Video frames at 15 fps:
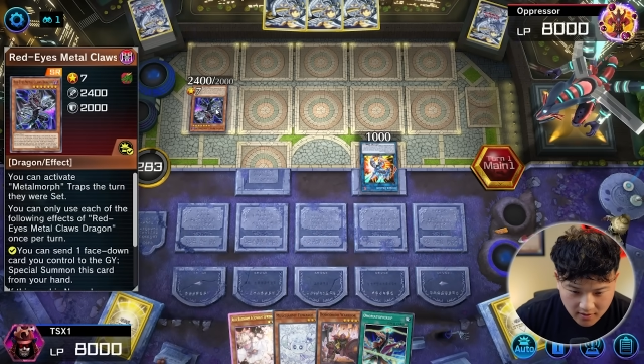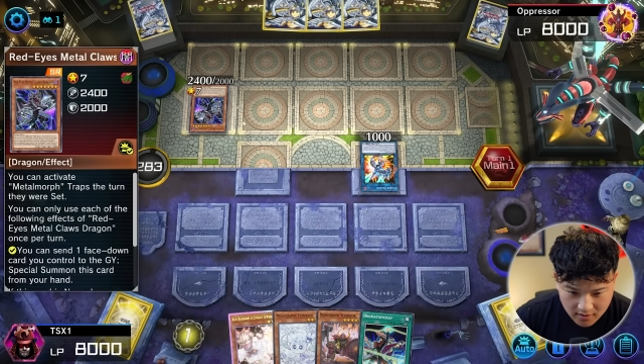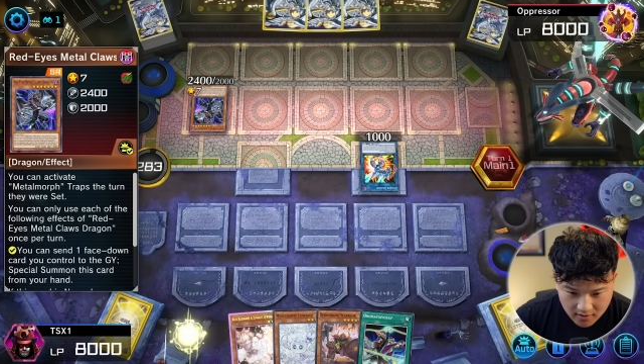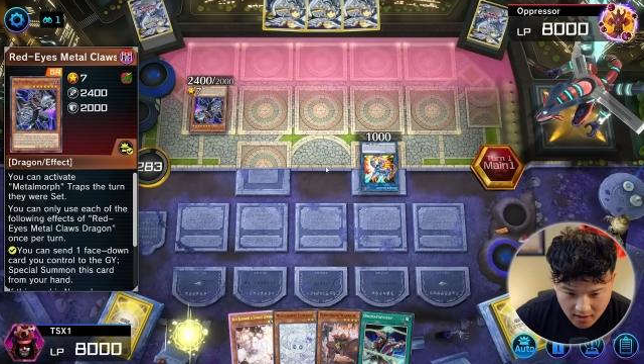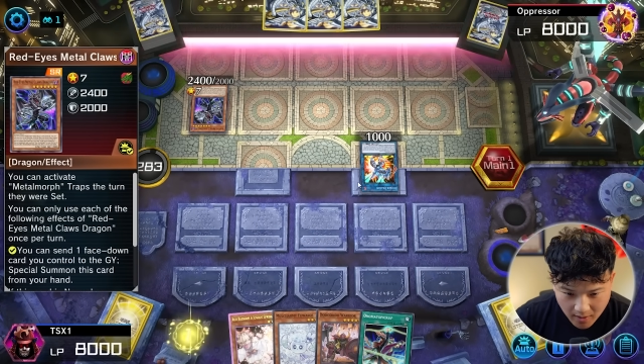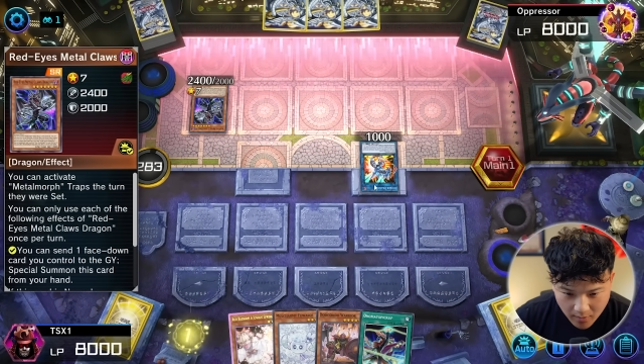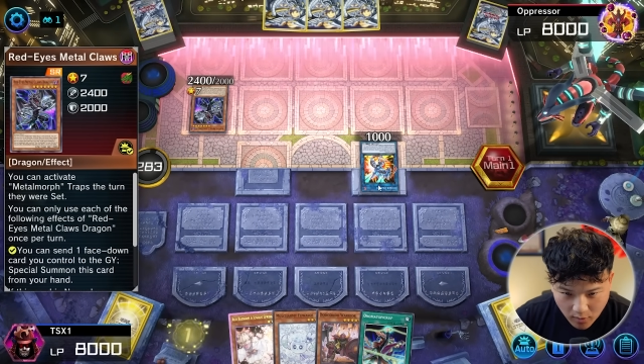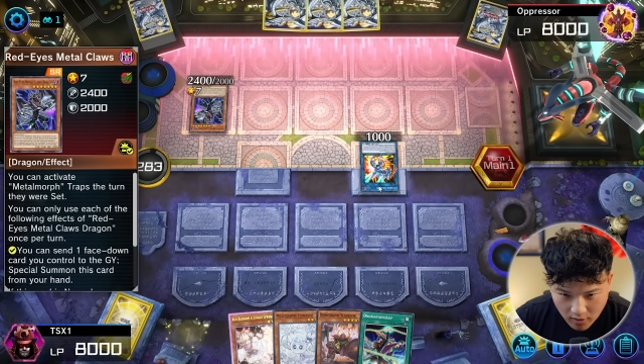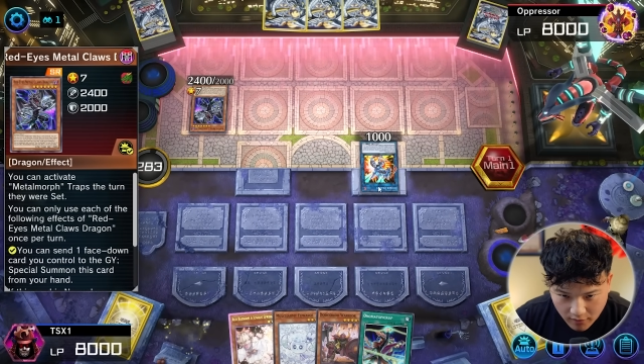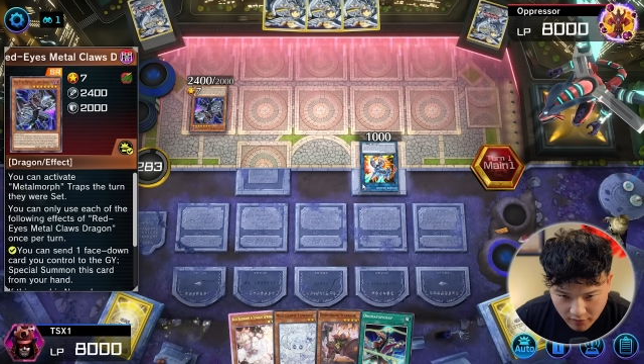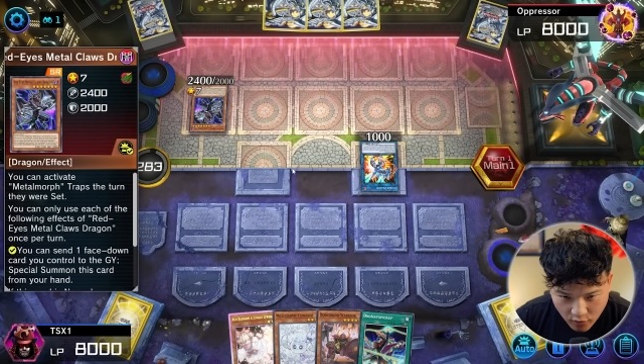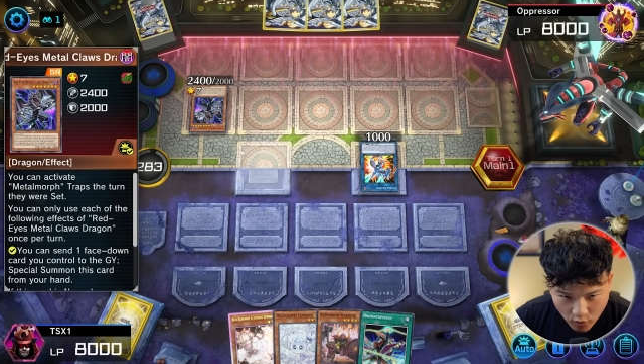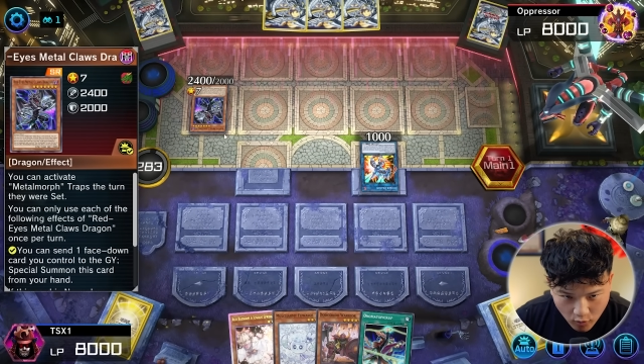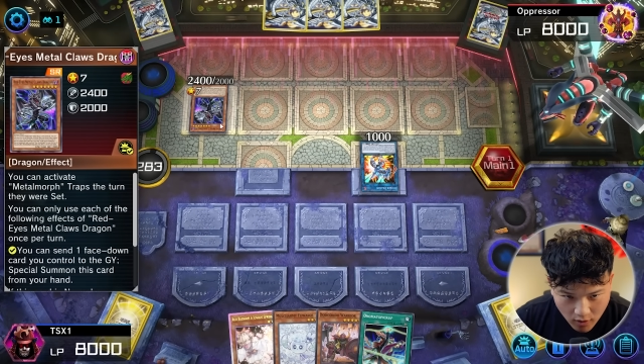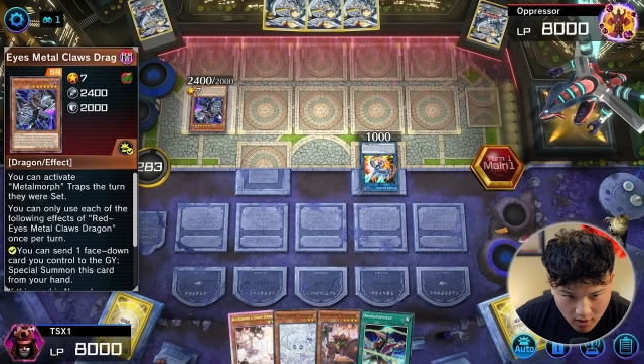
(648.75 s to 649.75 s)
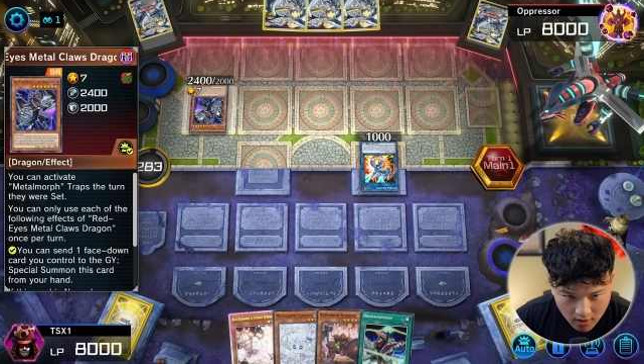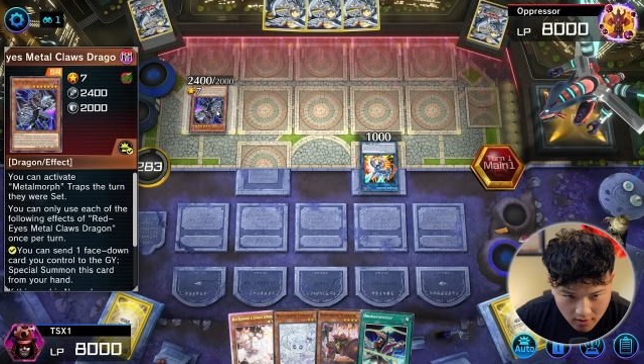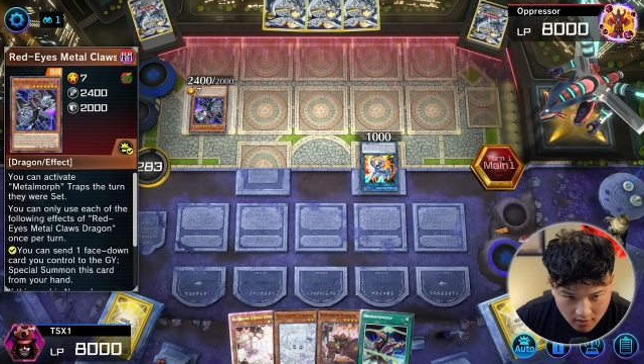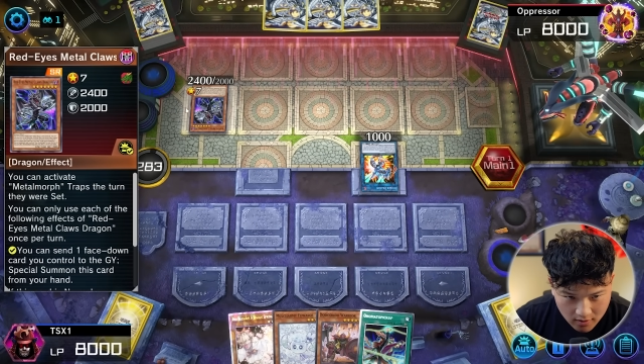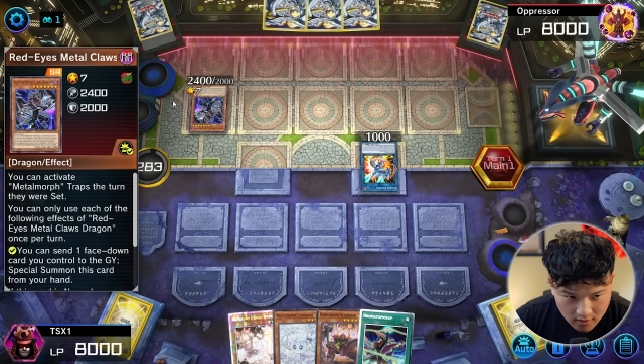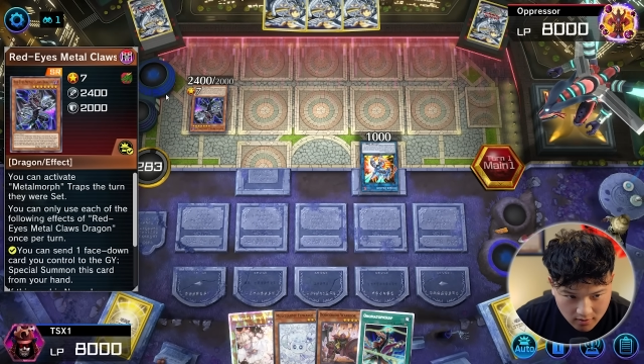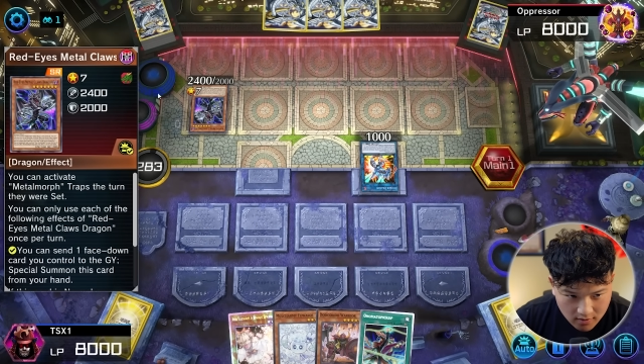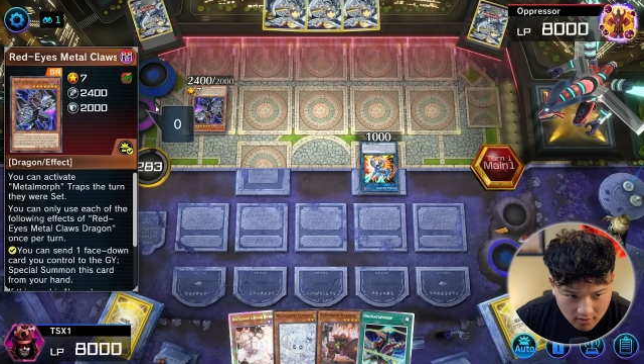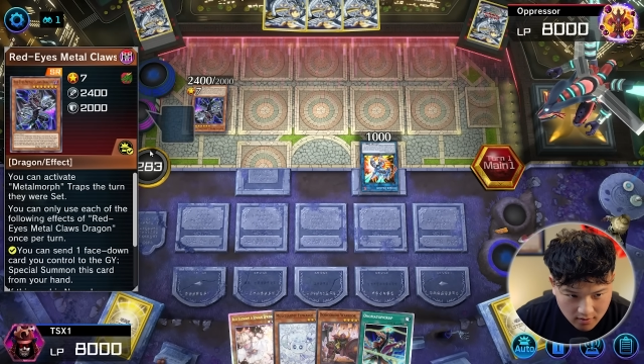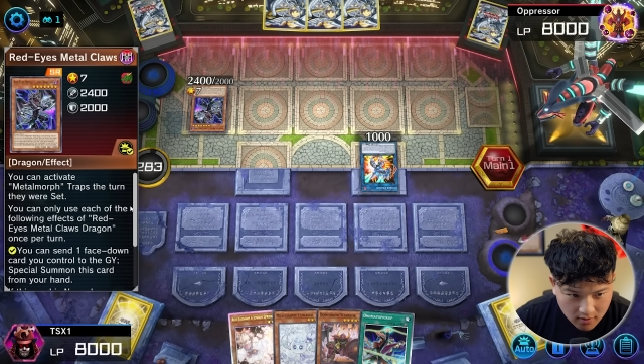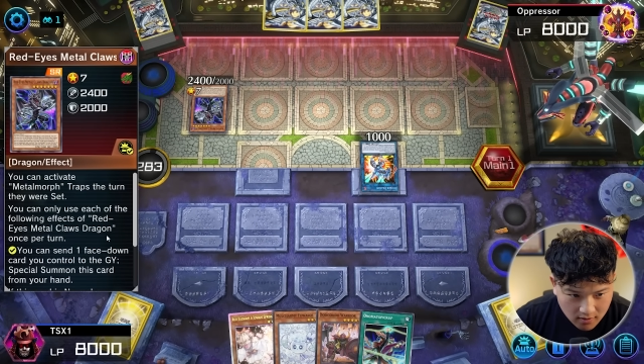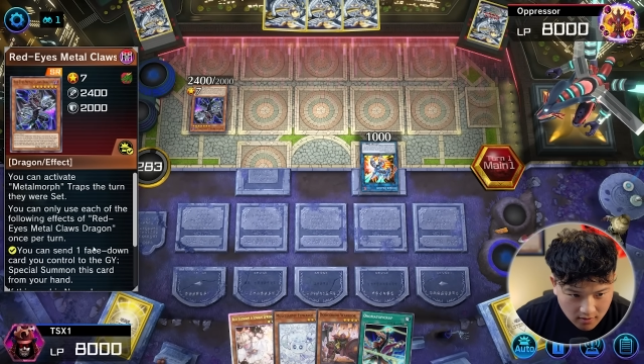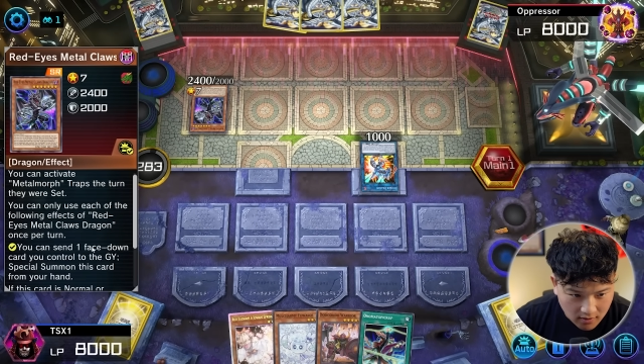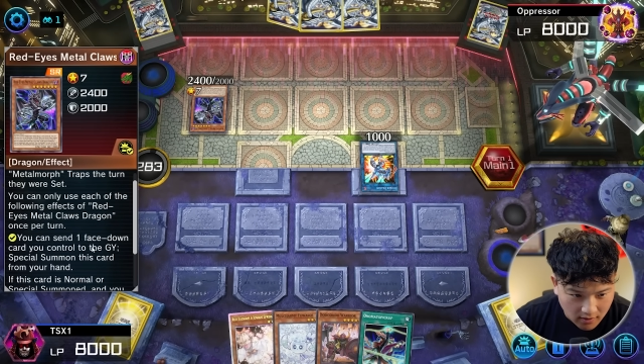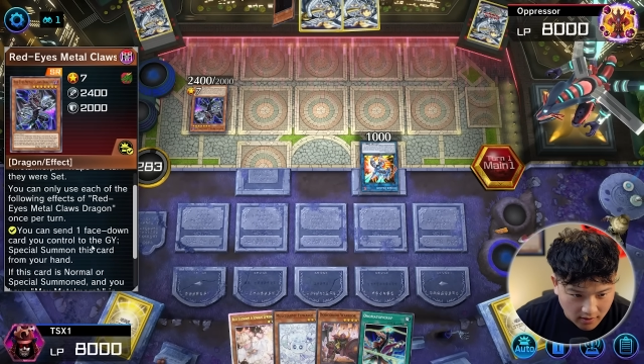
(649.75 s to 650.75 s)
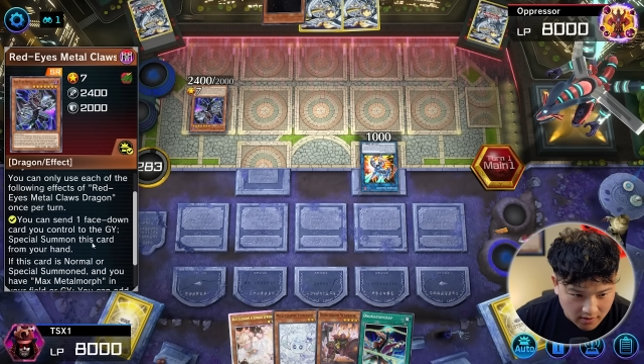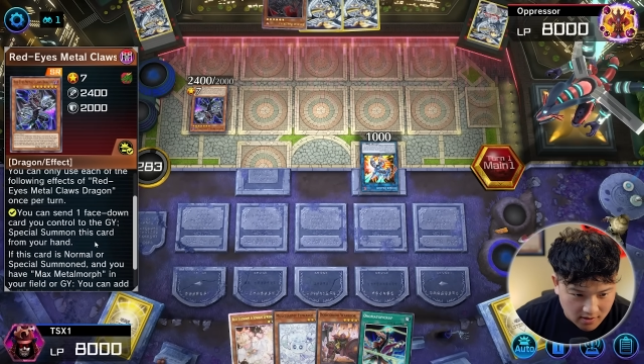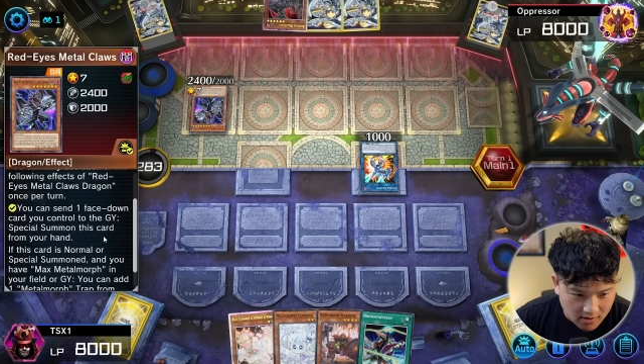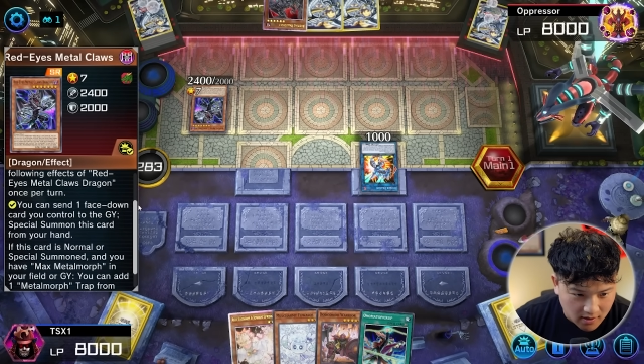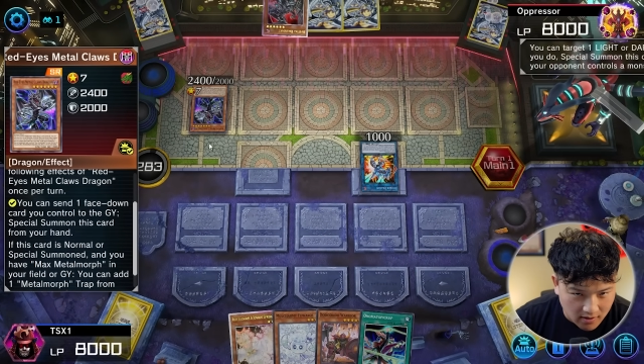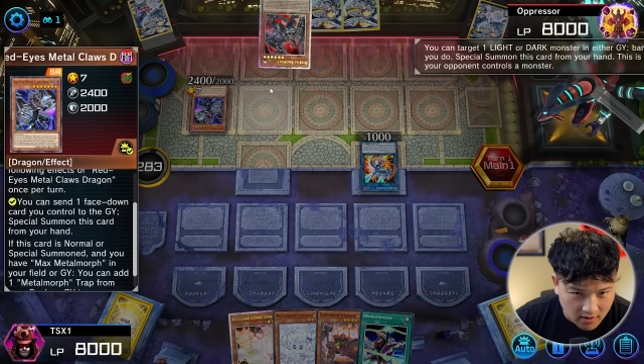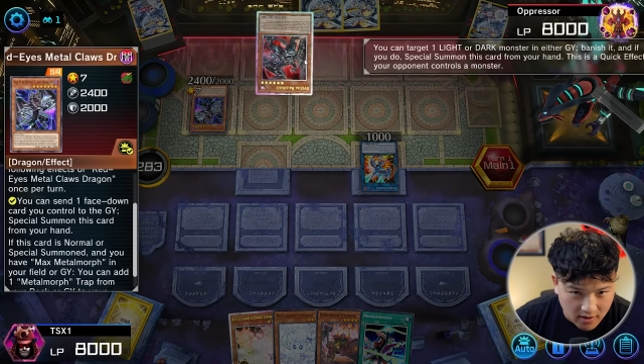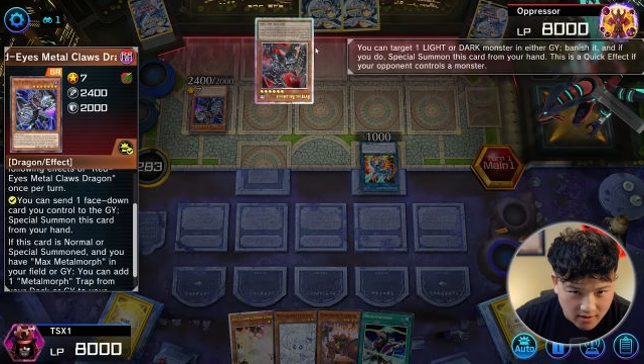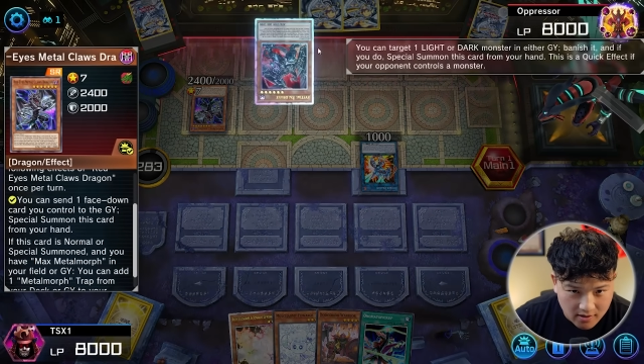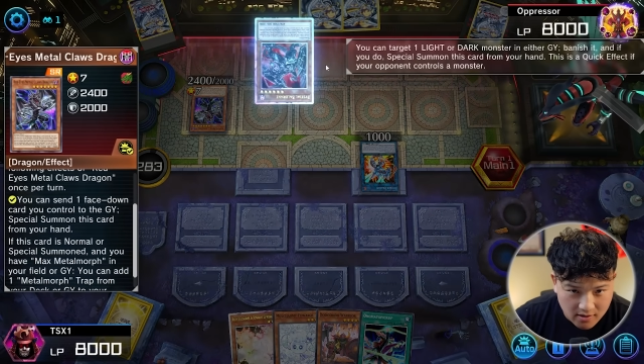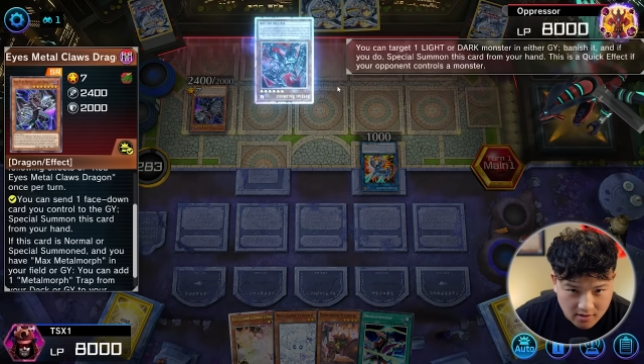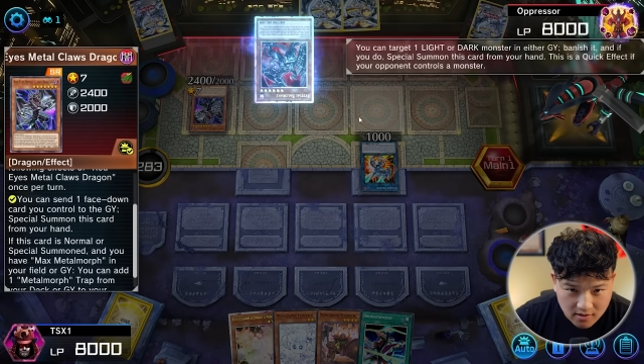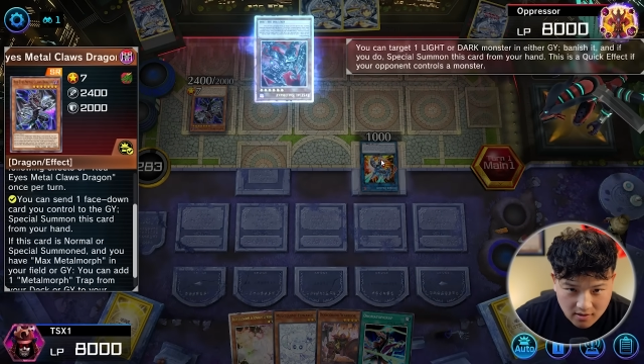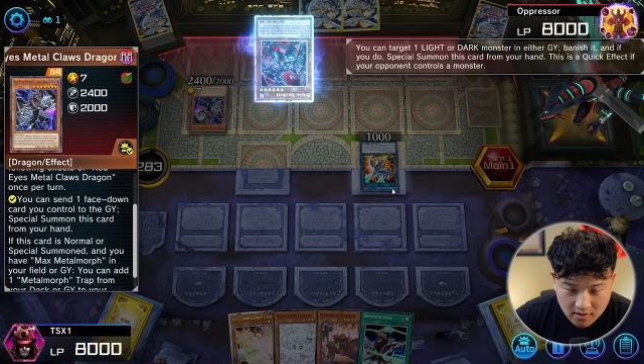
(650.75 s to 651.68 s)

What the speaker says: Double Afua. Let's see this.